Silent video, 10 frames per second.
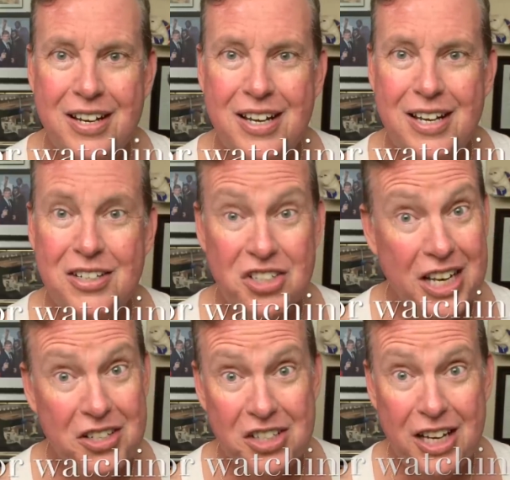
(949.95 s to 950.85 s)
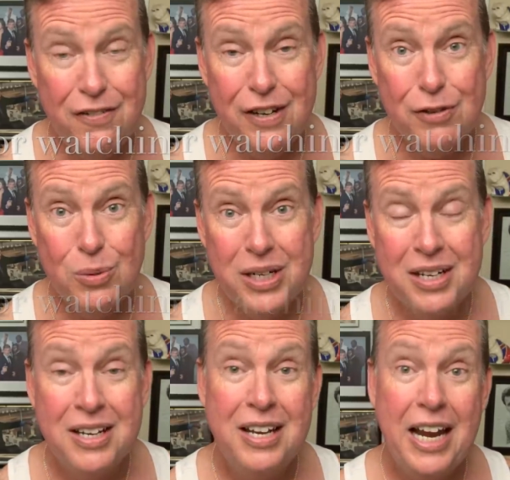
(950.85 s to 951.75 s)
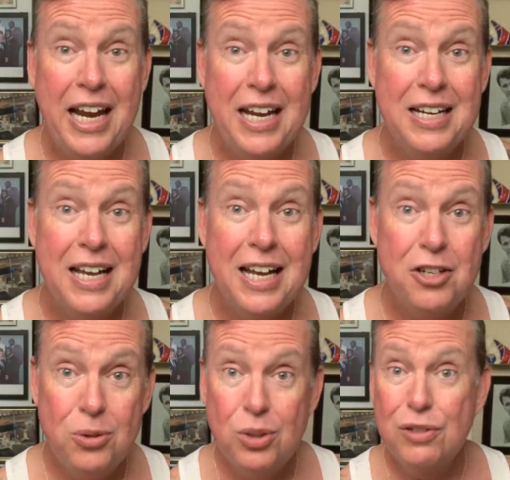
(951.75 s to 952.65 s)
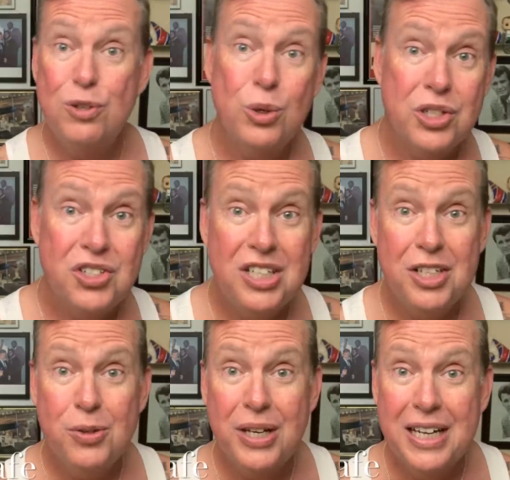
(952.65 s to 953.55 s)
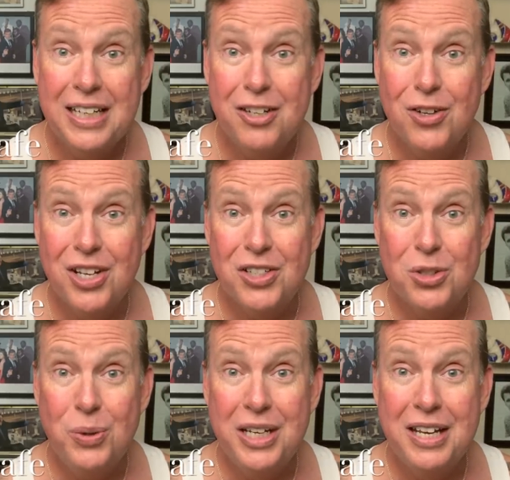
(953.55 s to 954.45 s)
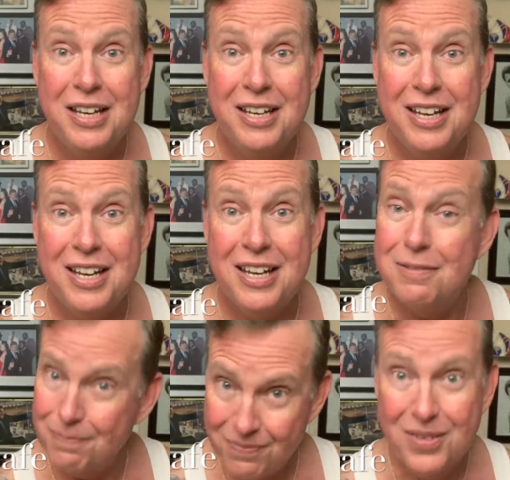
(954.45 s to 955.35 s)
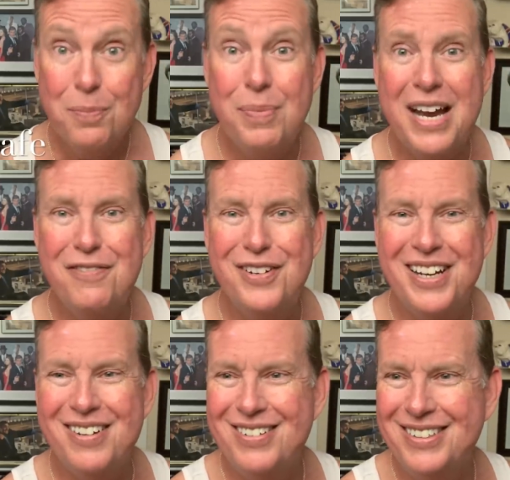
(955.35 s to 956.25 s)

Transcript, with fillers: Uh, stay safe, everyone. And I do look forward to seeing you again later on this week. Uh, bye for now.